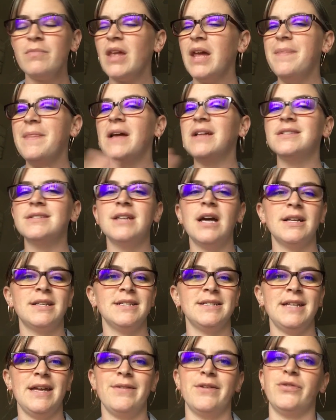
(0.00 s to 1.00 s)
and that's not to
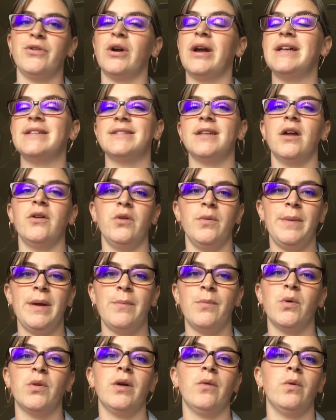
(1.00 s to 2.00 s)
say that there isn't other
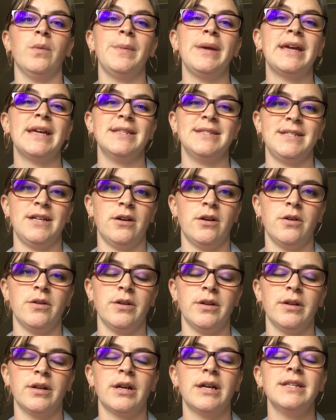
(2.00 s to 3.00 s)
people that would be
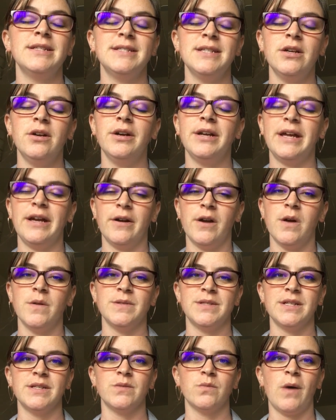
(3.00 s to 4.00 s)
considered
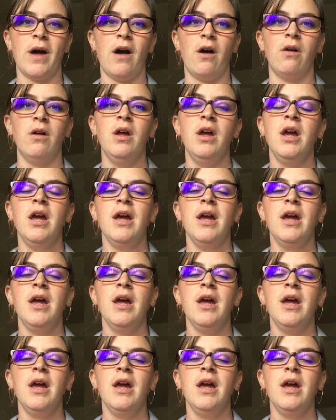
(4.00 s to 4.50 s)
heroes as well,